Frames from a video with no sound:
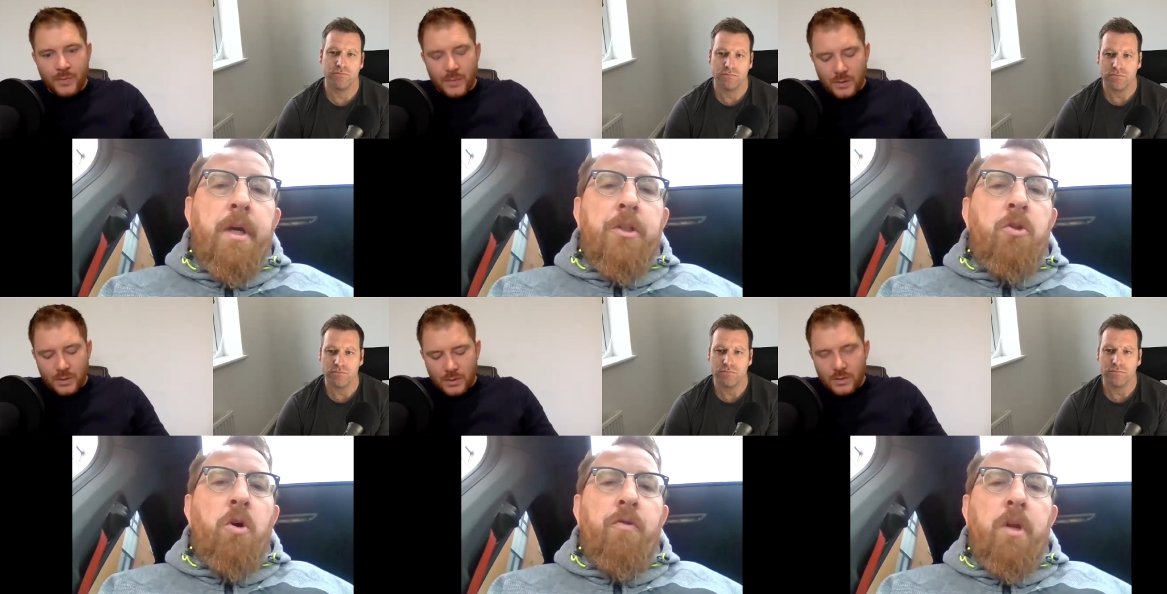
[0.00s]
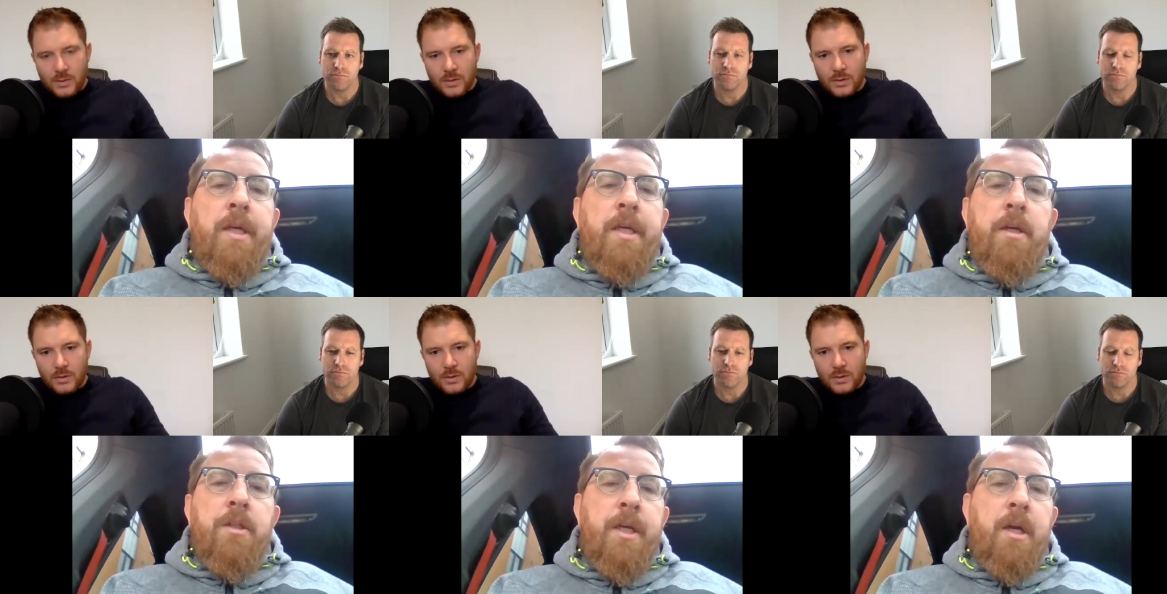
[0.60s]
Speaker 1: It's not really
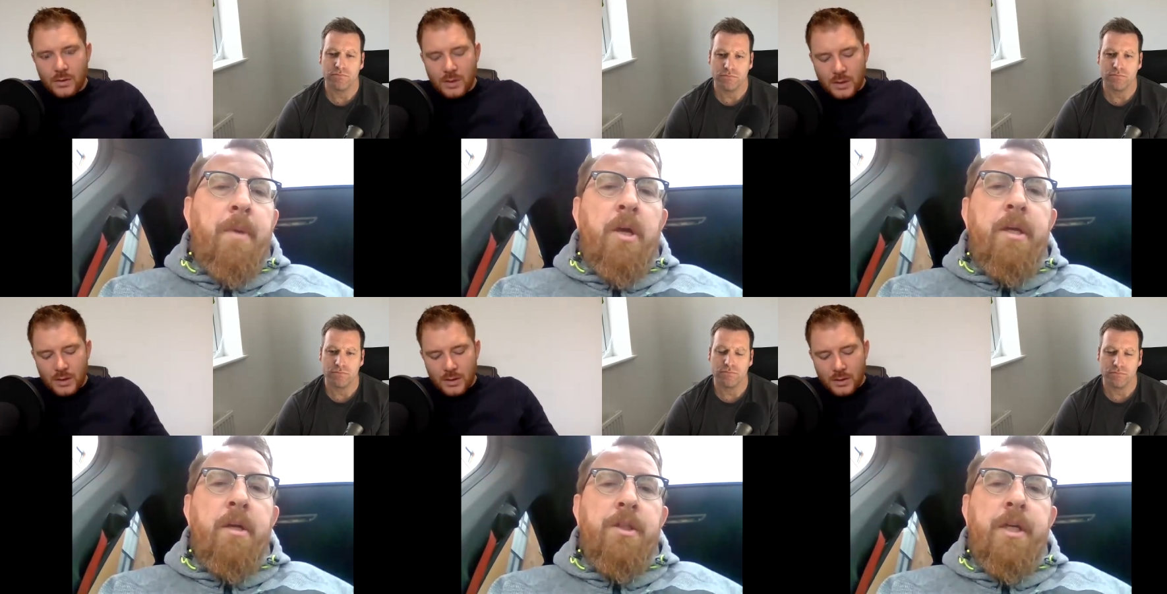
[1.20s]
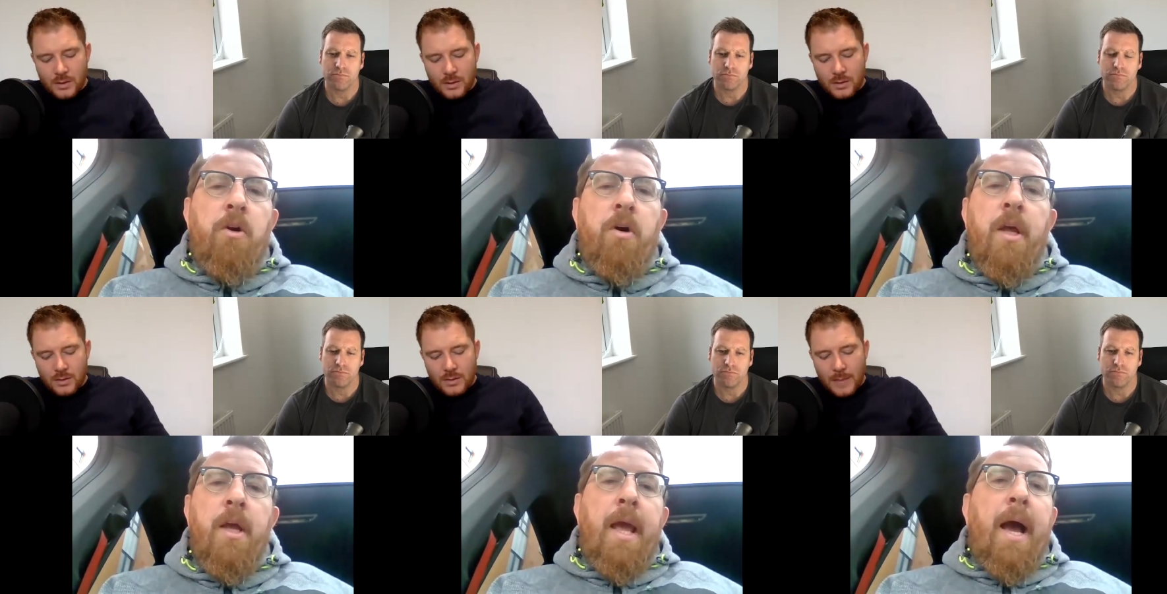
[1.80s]
hearsay about hearsay,
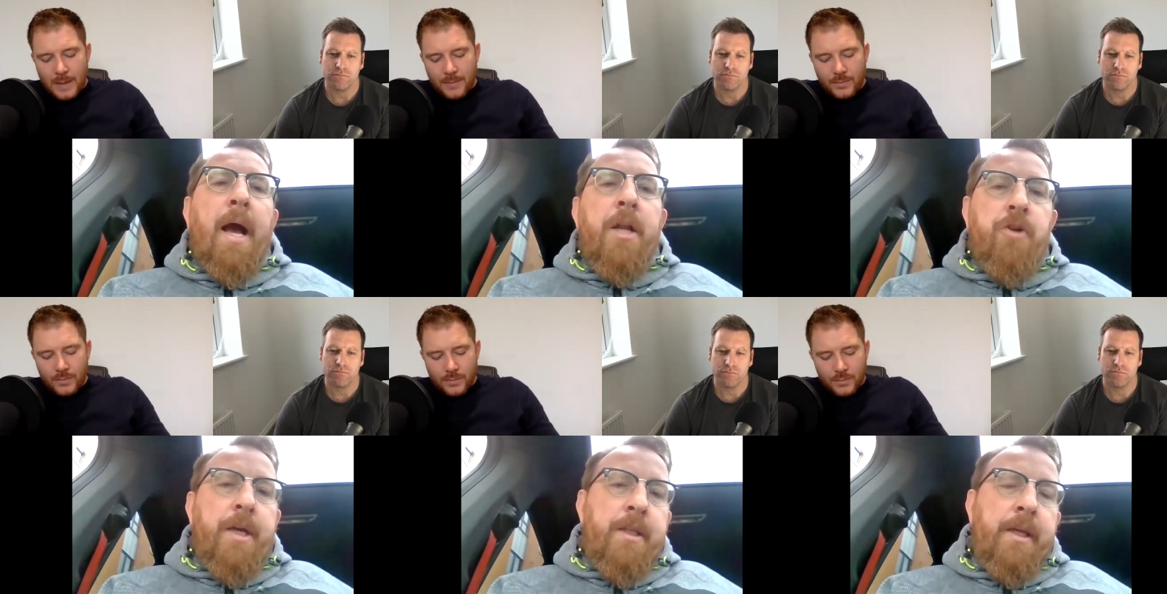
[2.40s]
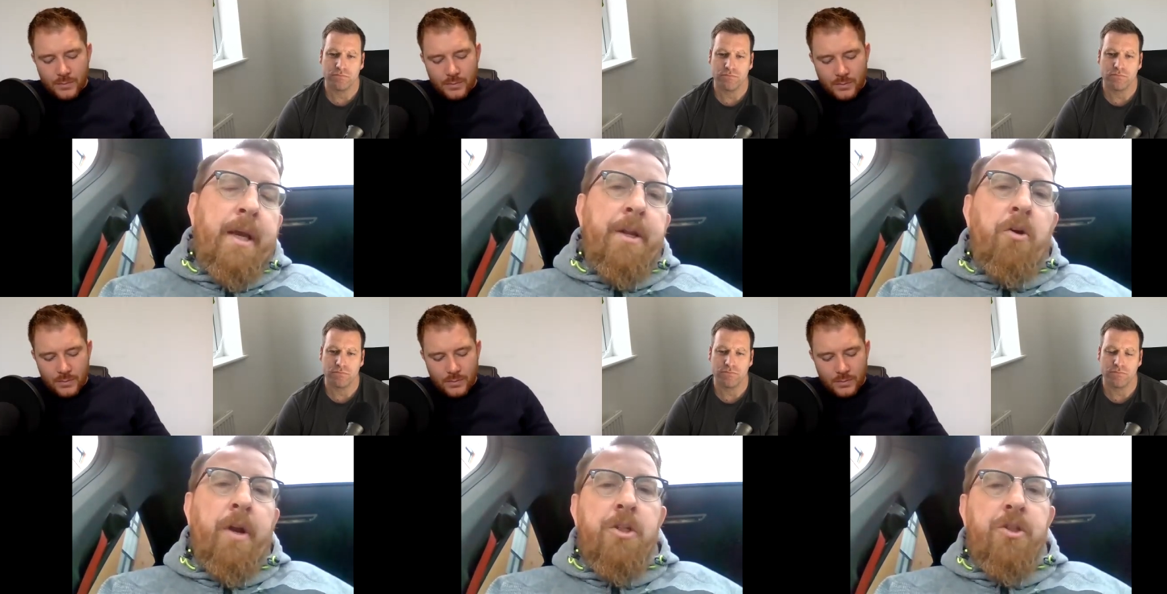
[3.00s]
or I tried to get
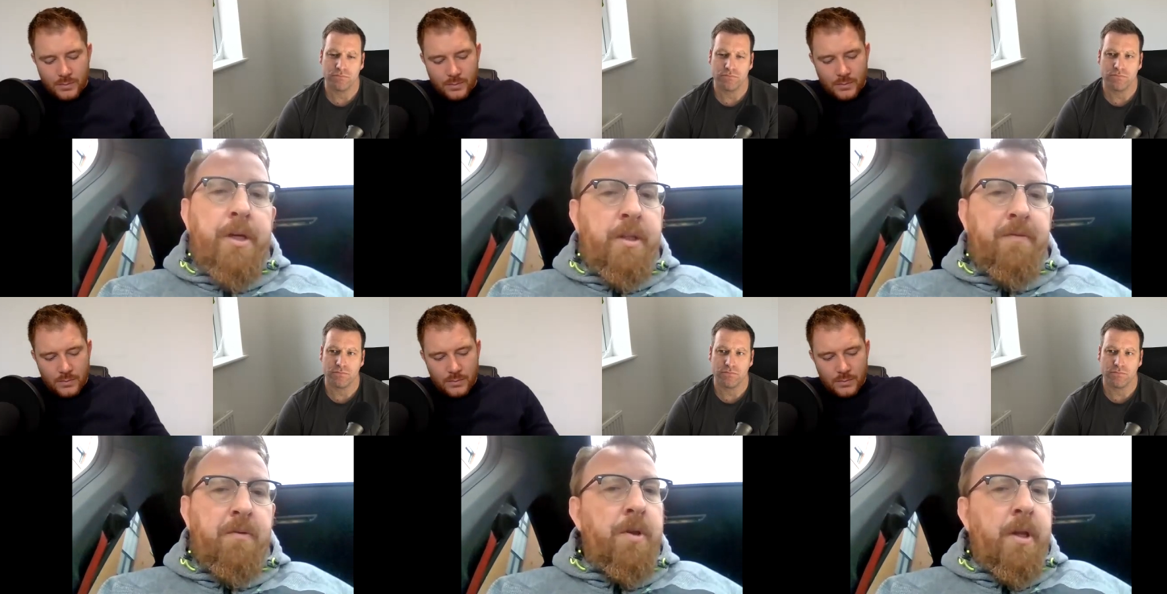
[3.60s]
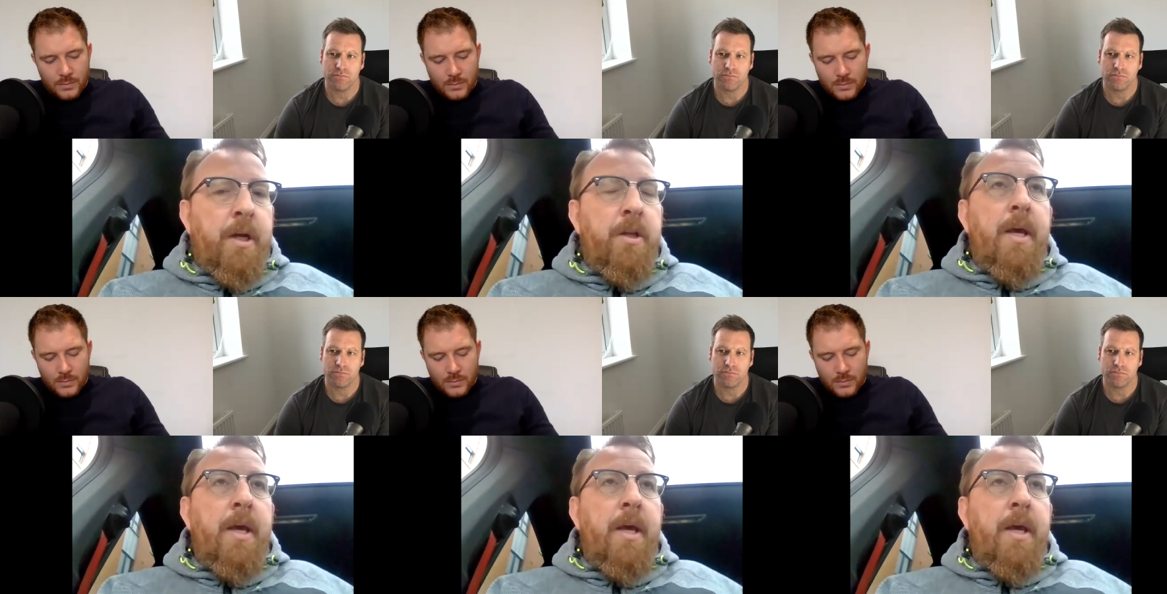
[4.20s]
in, or I tried to phone you.